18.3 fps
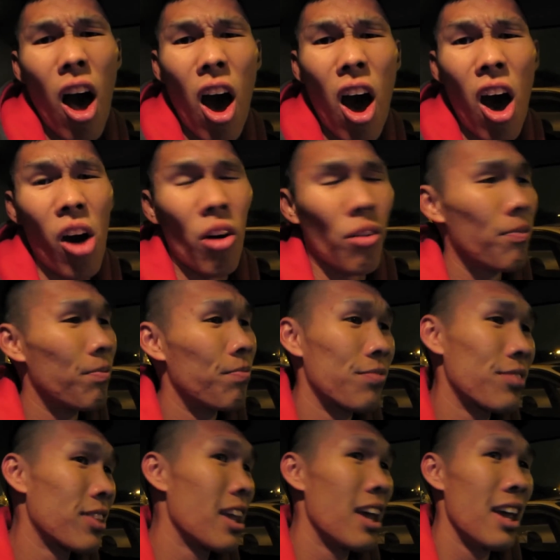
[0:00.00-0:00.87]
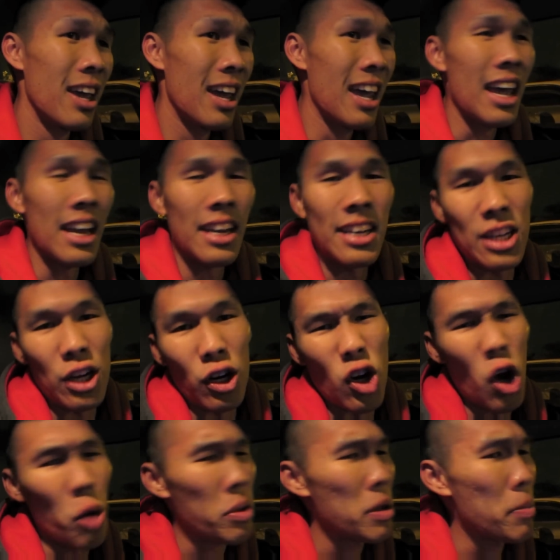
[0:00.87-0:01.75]
Oh, he
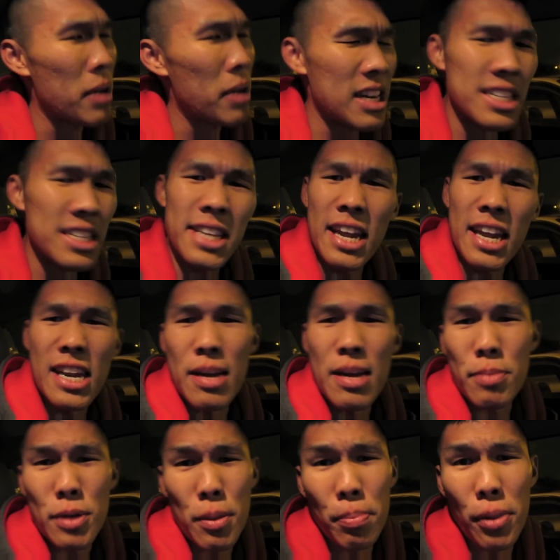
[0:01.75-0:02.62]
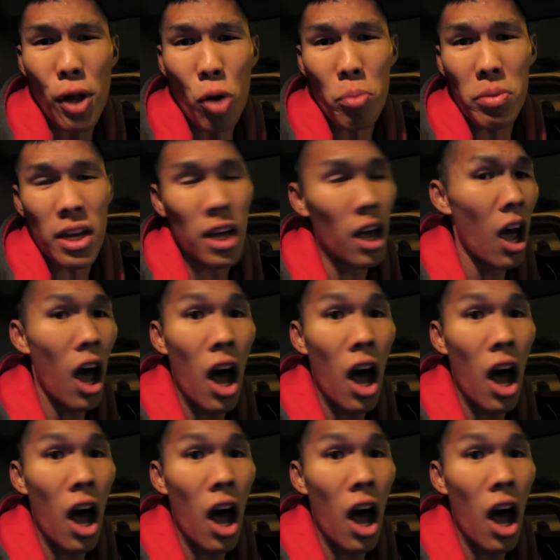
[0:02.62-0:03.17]
don't know me, but he's setting up to blow me.